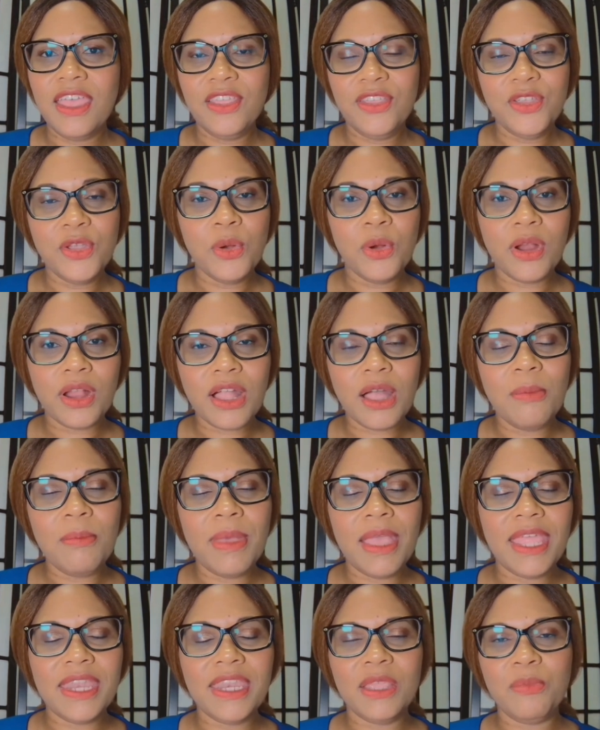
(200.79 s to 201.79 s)
your
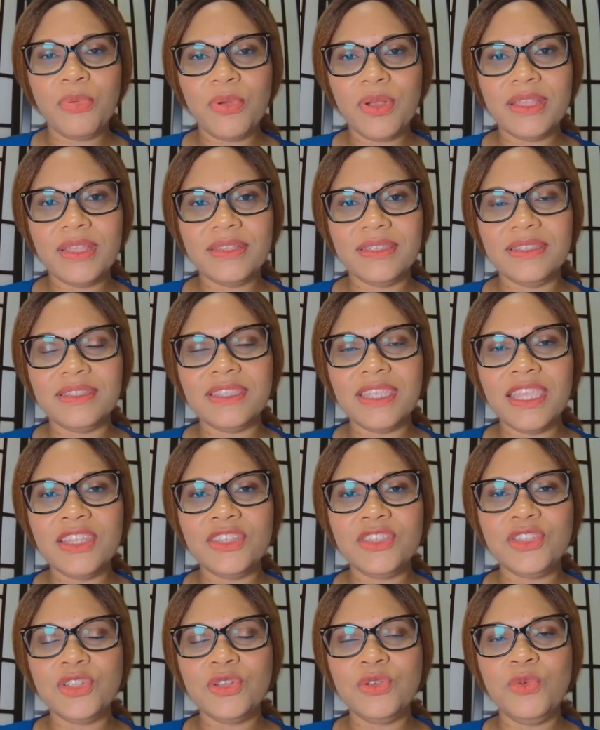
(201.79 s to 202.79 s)
commanding presence
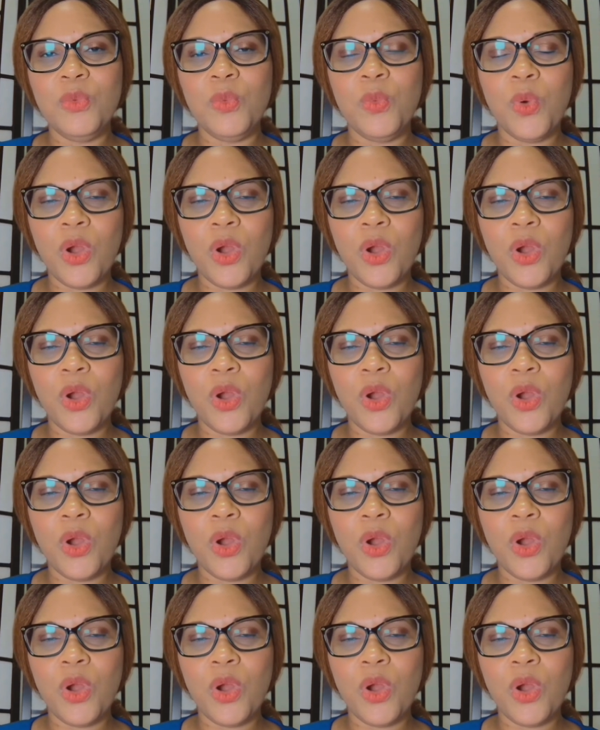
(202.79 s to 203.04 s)
is to